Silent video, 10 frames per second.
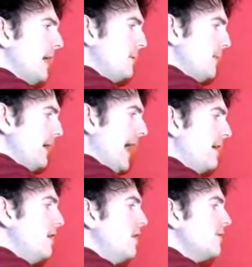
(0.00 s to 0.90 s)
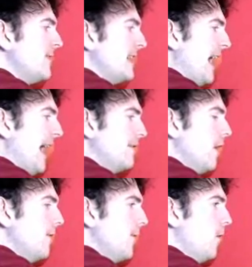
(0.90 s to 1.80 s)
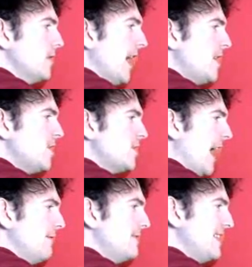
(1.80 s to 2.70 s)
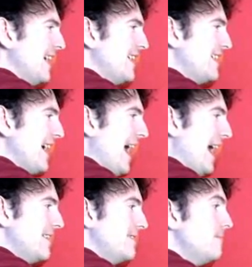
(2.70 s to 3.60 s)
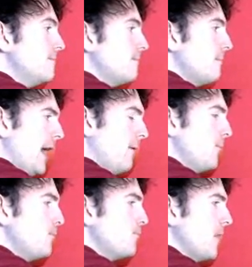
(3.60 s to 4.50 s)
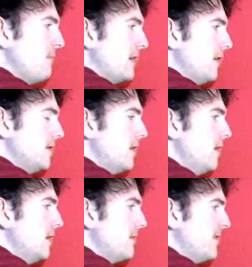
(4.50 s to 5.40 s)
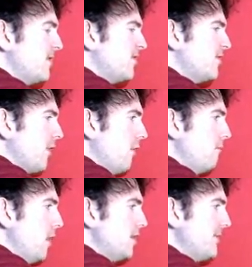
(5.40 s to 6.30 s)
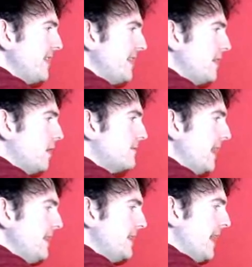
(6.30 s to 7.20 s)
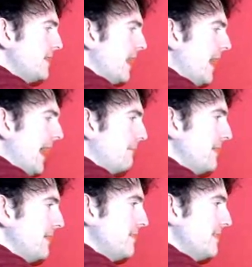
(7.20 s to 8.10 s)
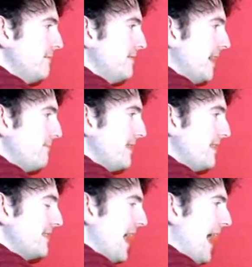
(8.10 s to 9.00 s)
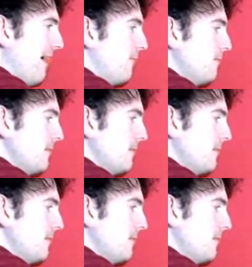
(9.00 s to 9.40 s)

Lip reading: That was about it. So we cannot afford to get shafted again. Because there is so much we need updated, and we could do it with me now.